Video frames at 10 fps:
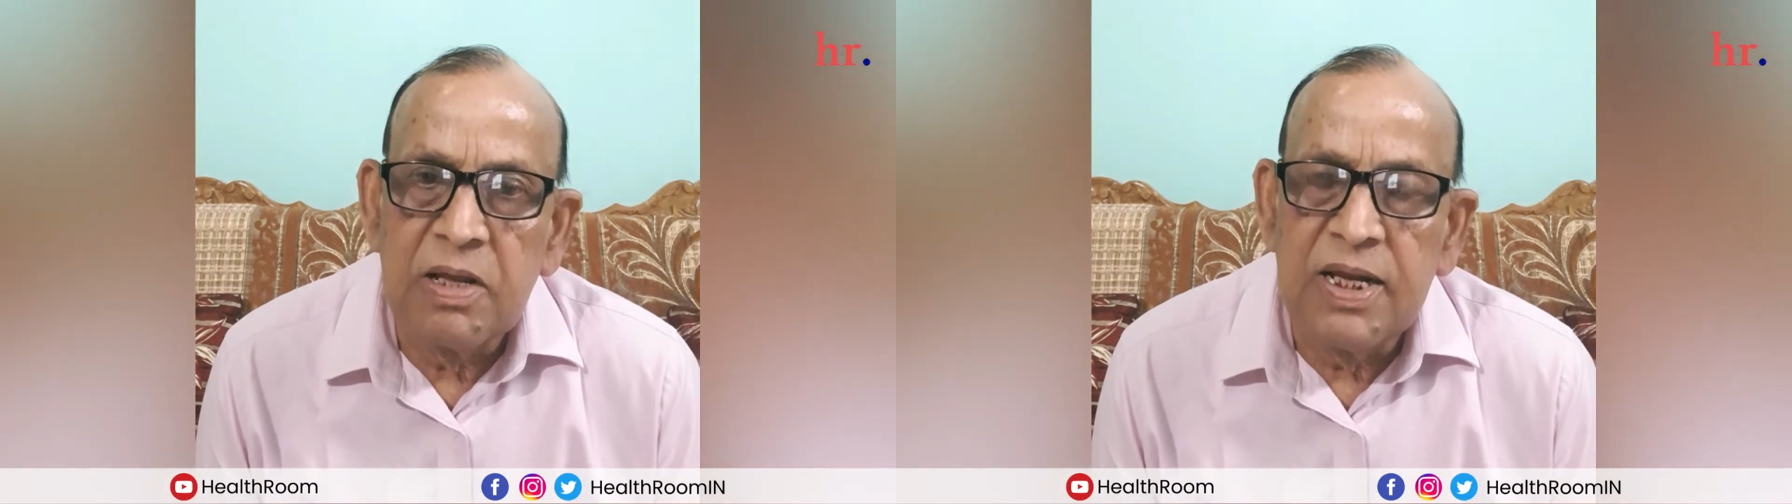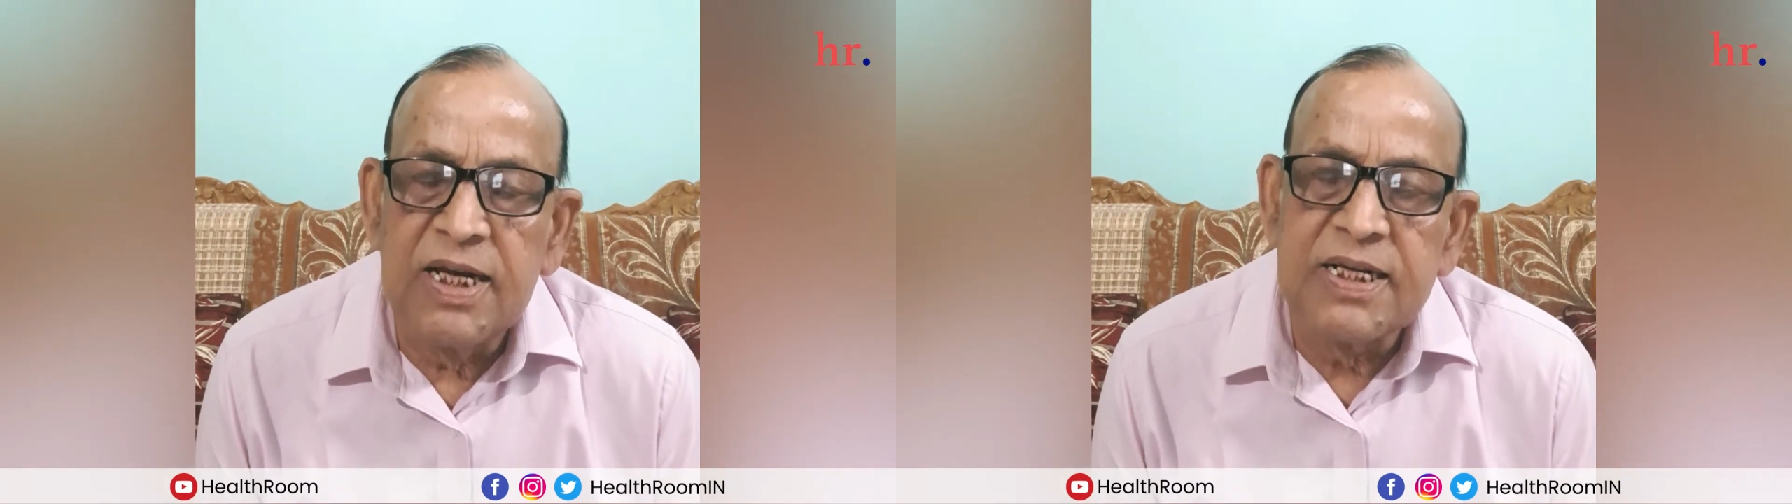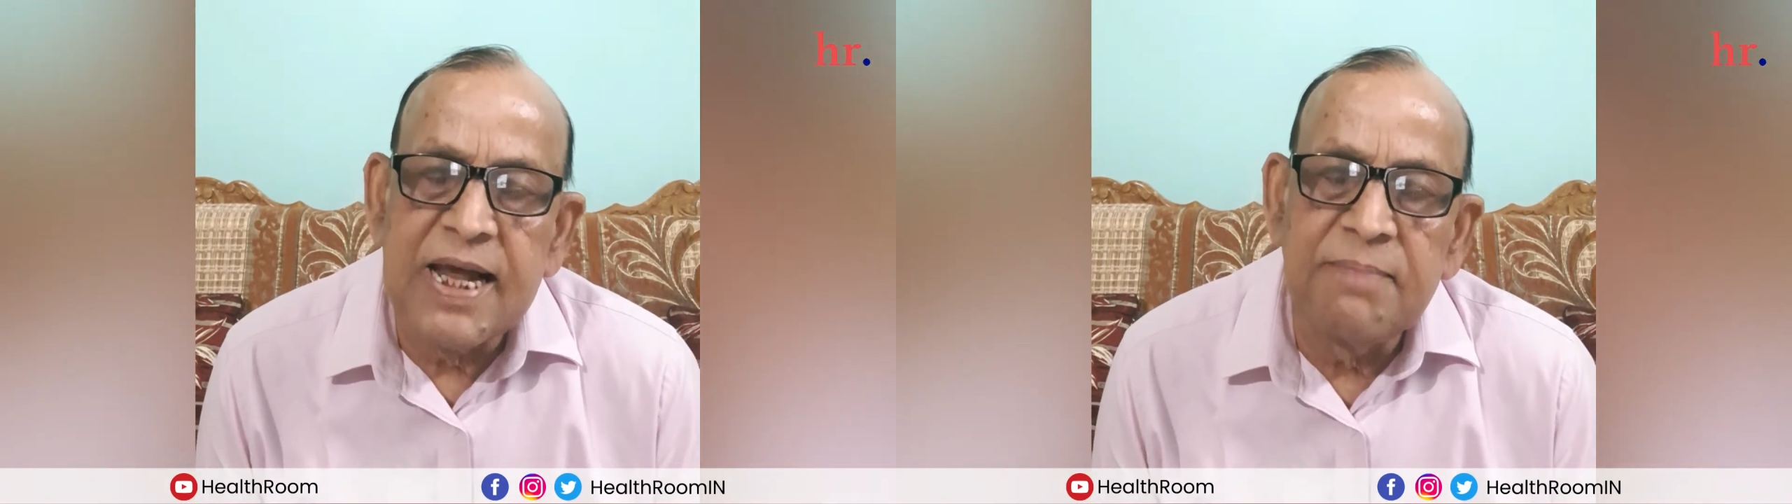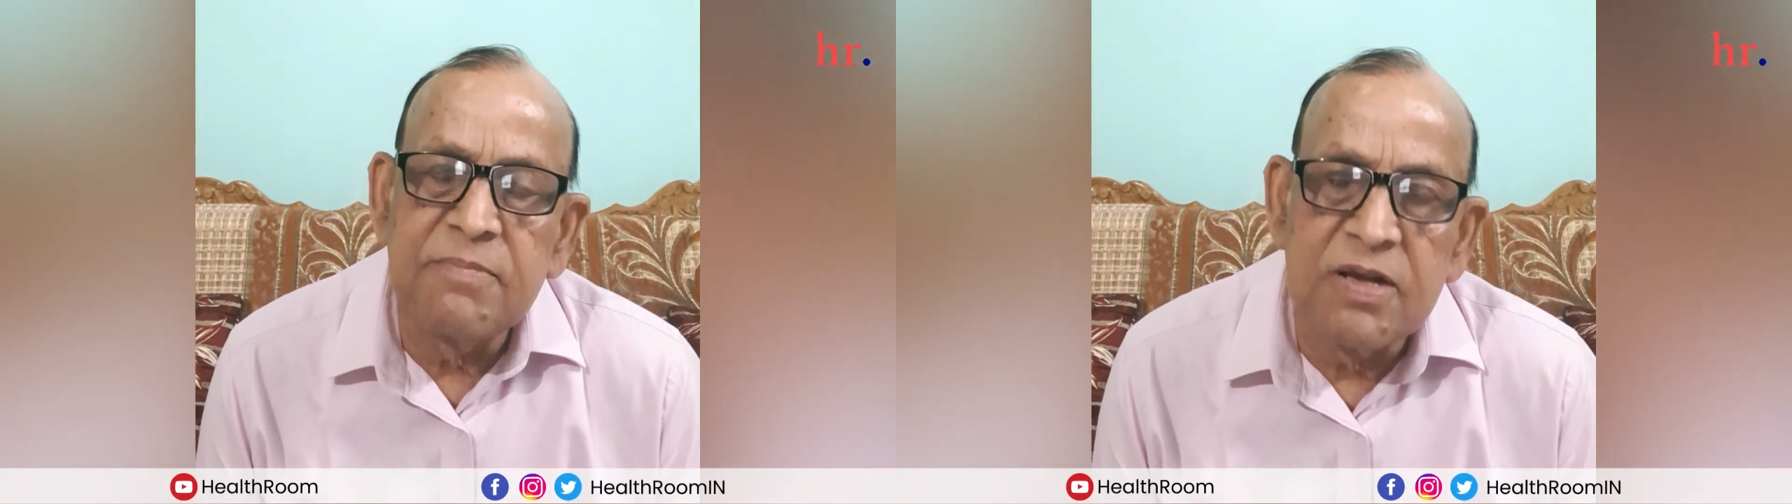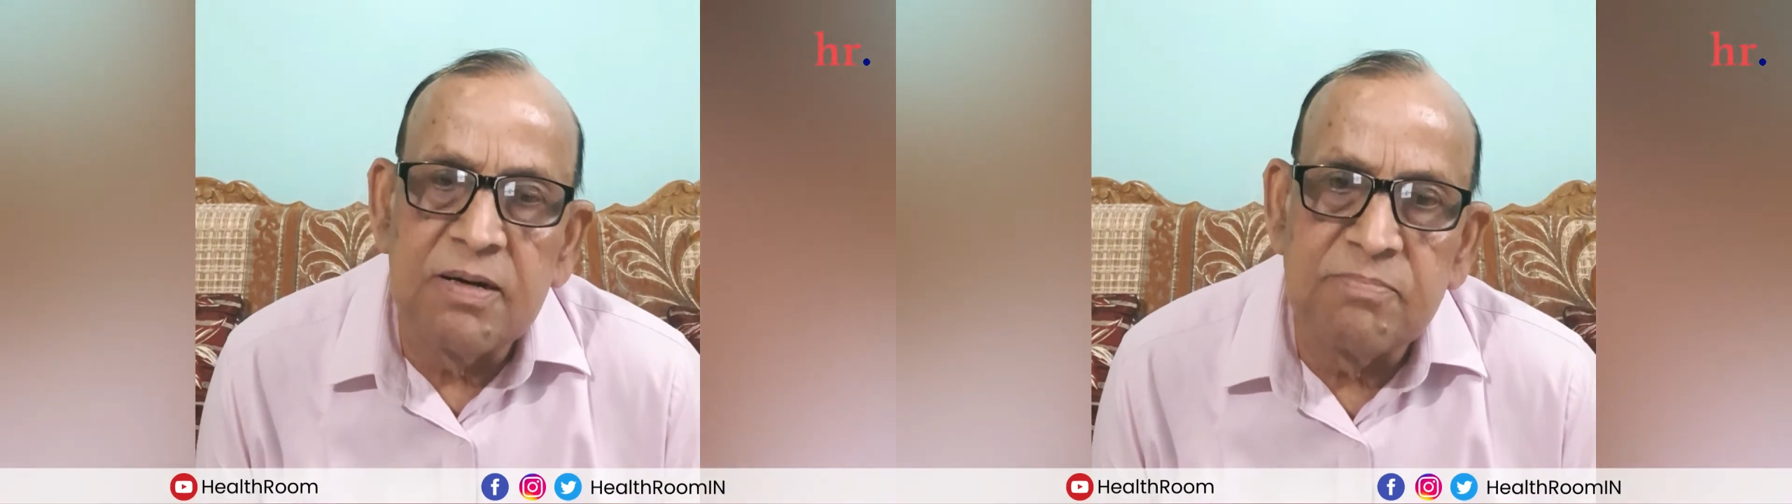A
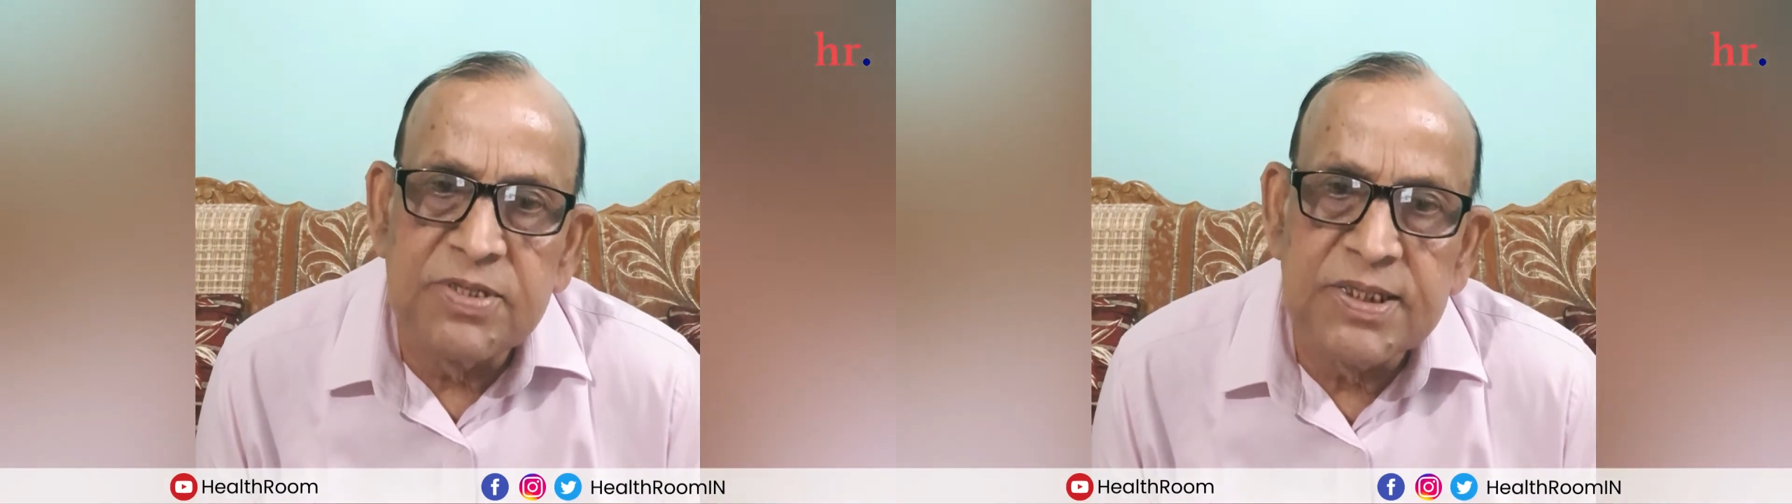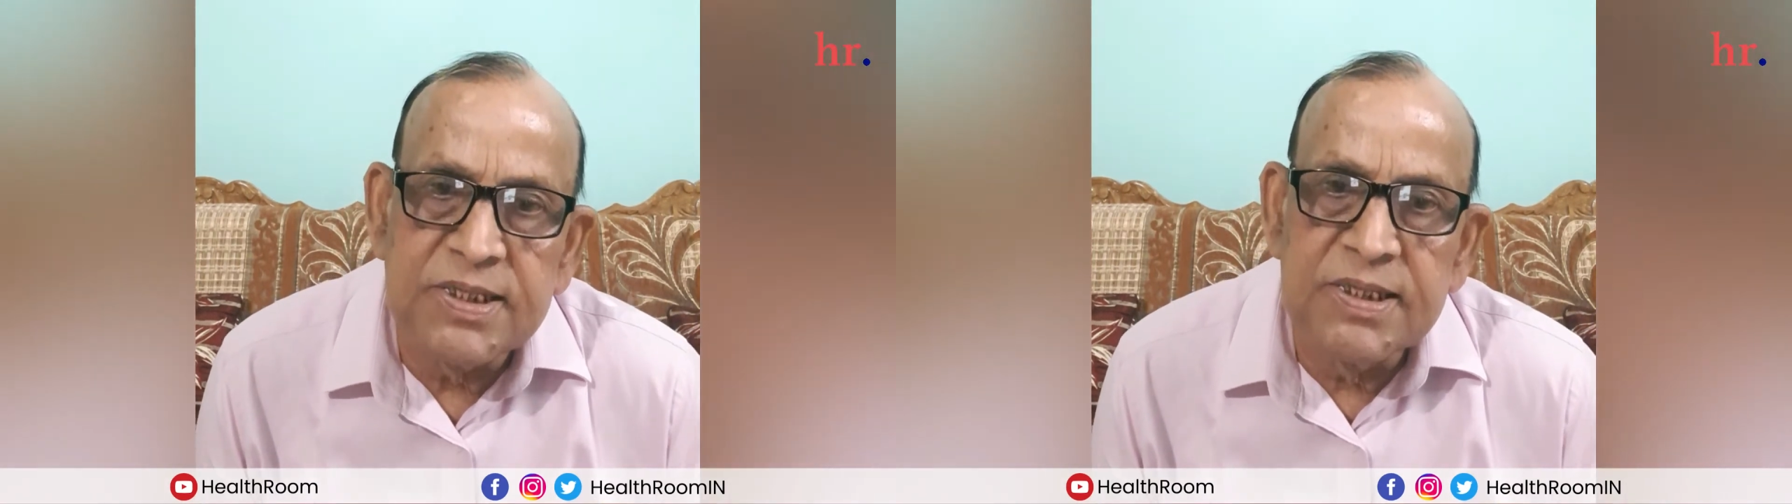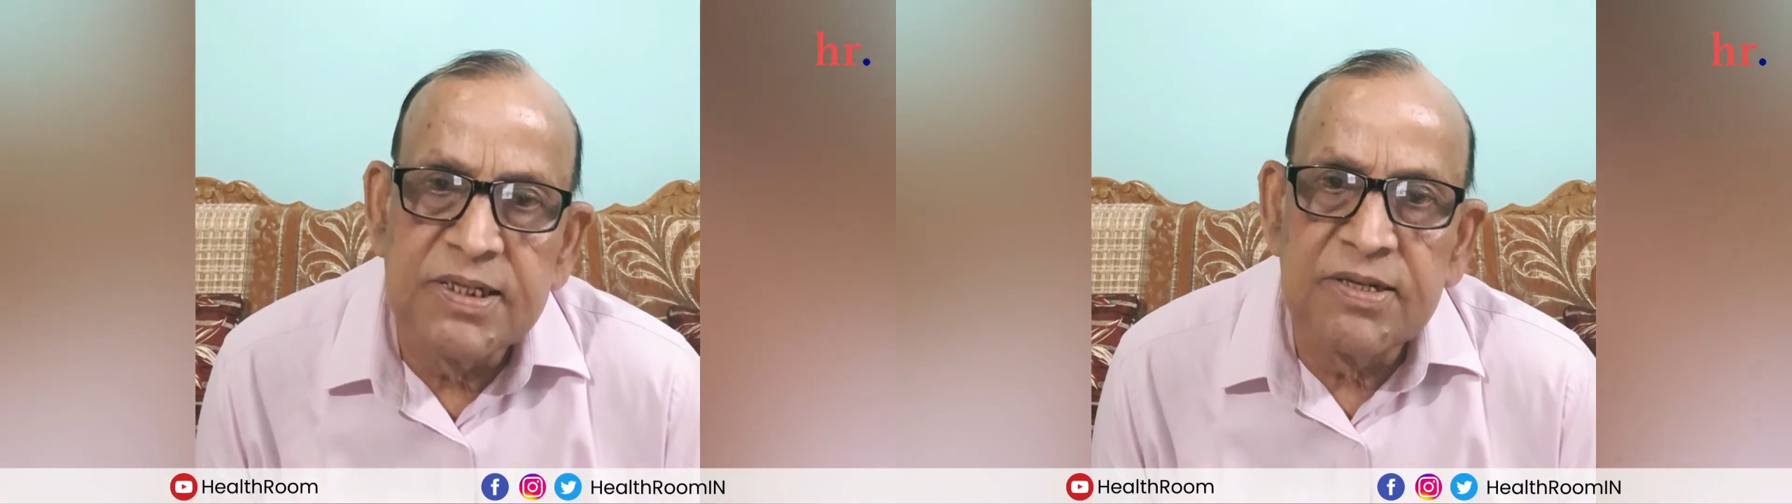time comes